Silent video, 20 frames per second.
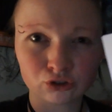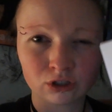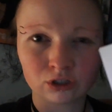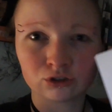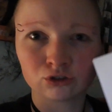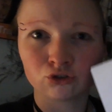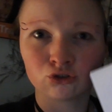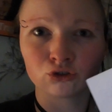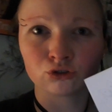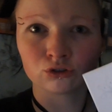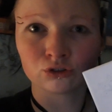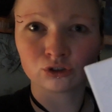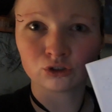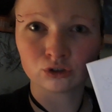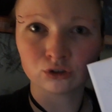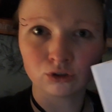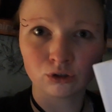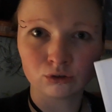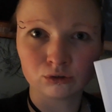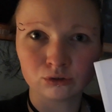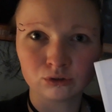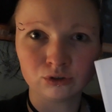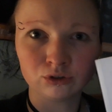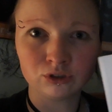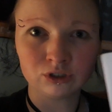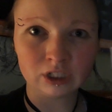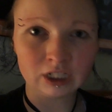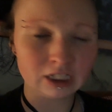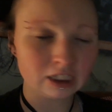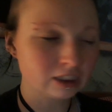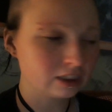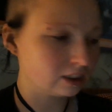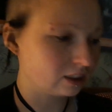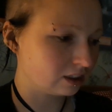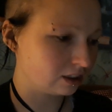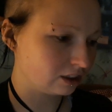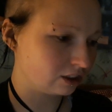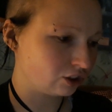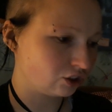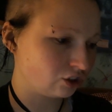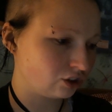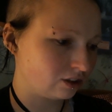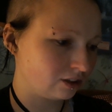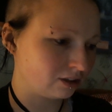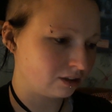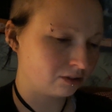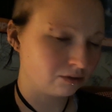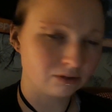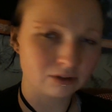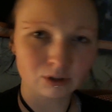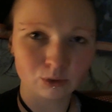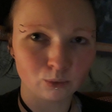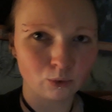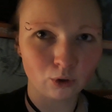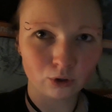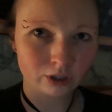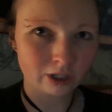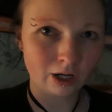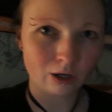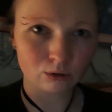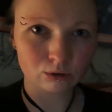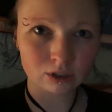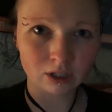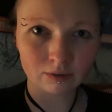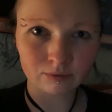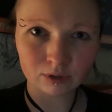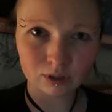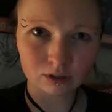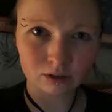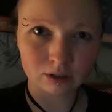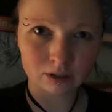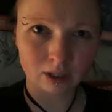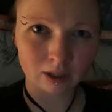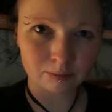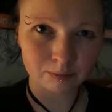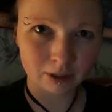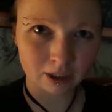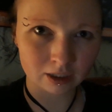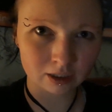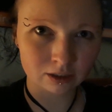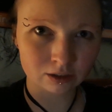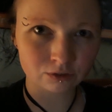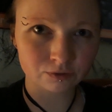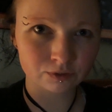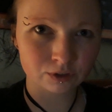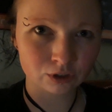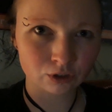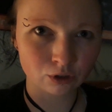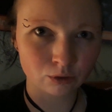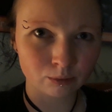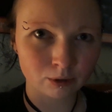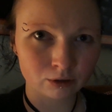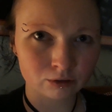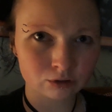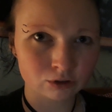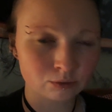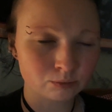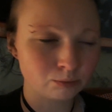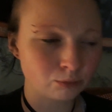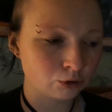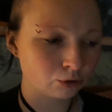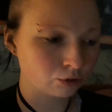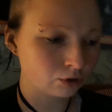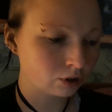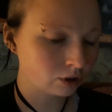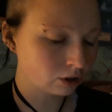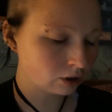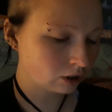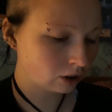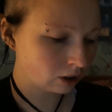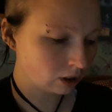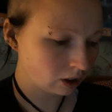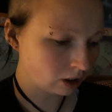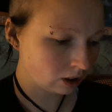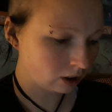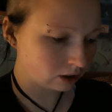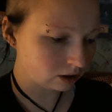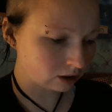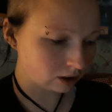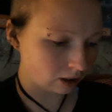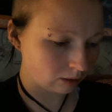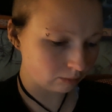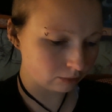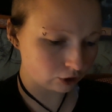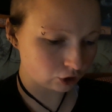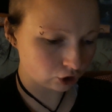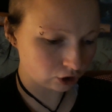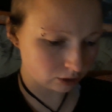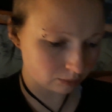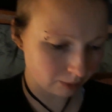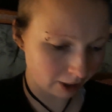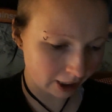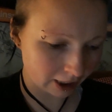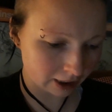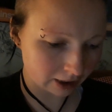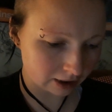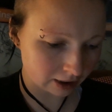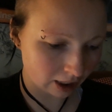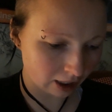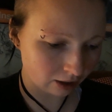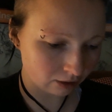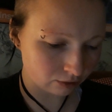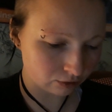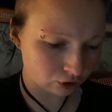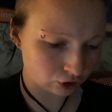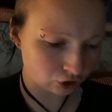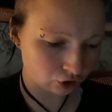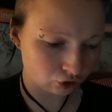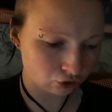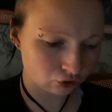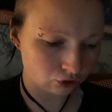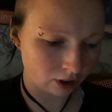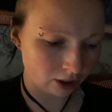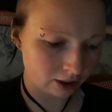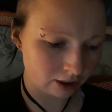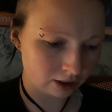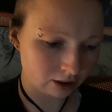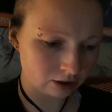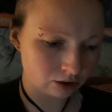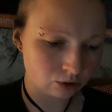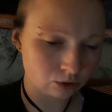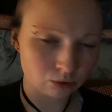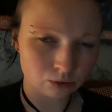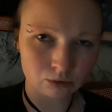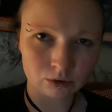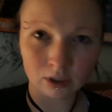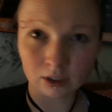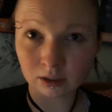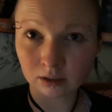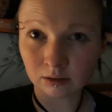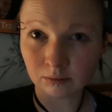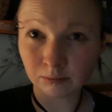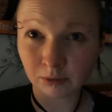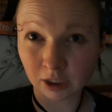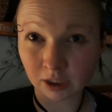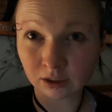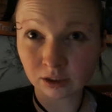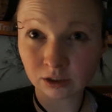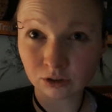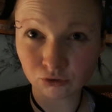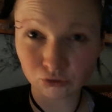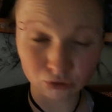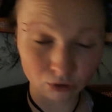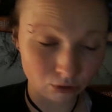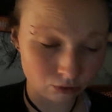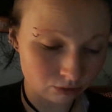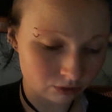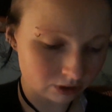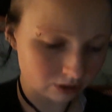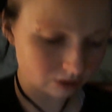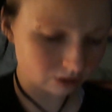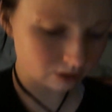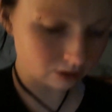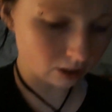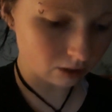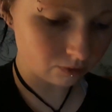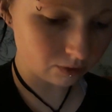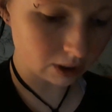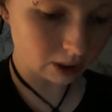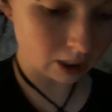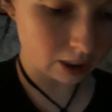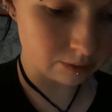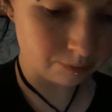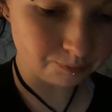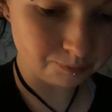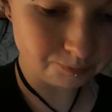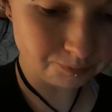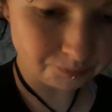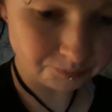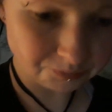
tried to draw this lotus thing, and it didn't really work out. I will like make a little video about this book that I'm literally making now. It's just trying to get embrace drawing and stuff again.